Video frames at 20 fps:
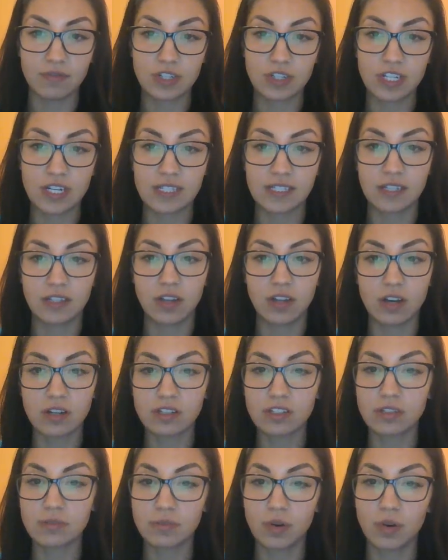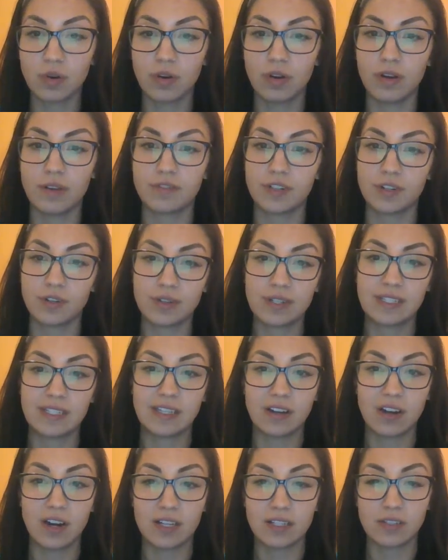which has a long-term goal of
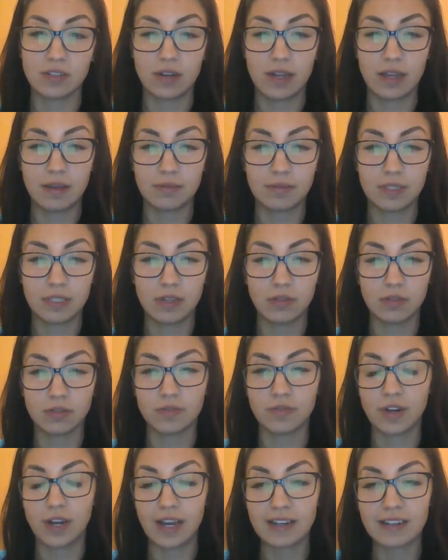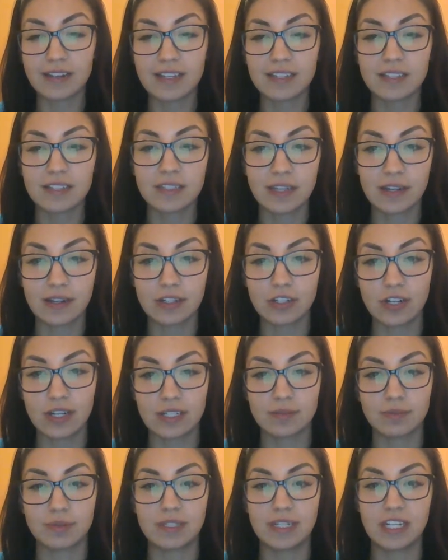decreasing costs to our MCOs for unnecessary
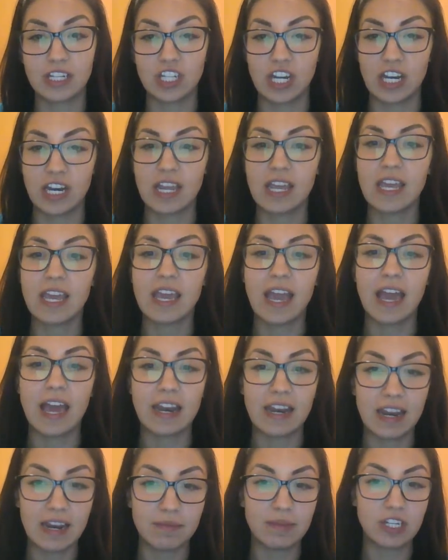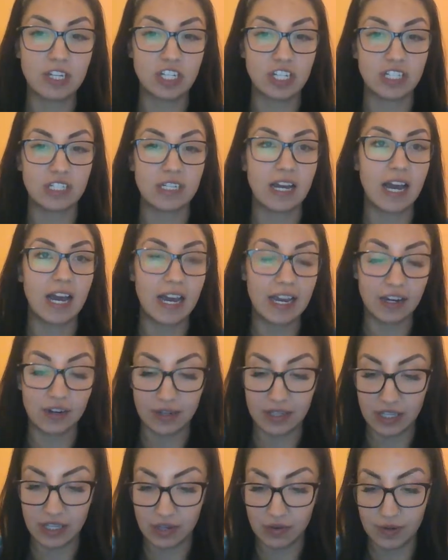transportation and admissions to higher
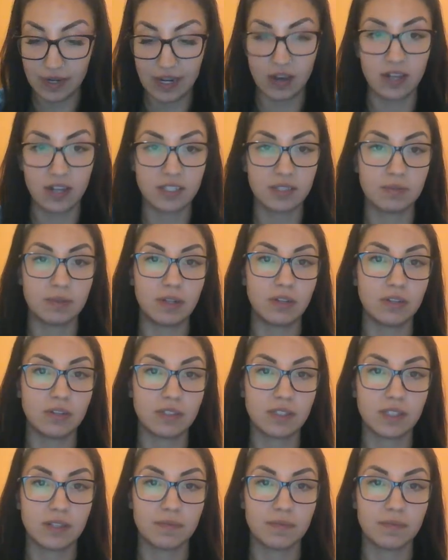acuity hospitals.